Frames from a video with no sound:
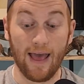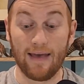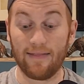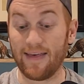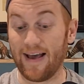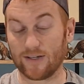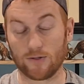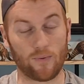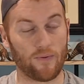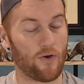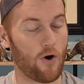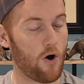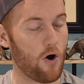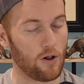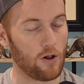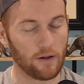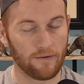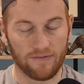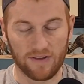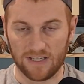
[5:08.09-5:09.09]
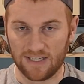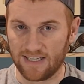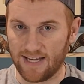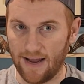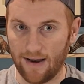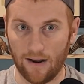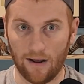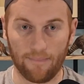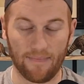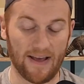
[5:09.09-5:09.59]
That's with all of the
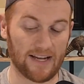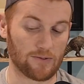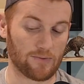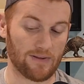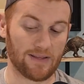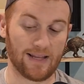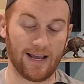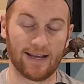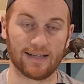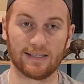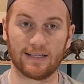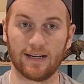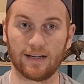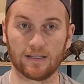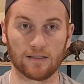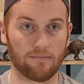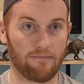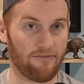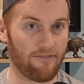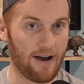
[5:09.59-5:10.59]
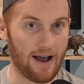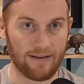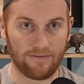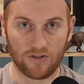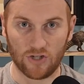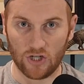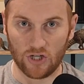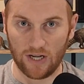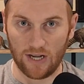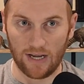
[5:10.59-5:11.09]
setup. That's with testing some
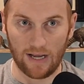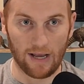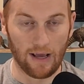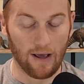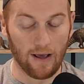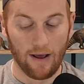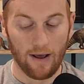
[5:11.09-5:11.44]
5G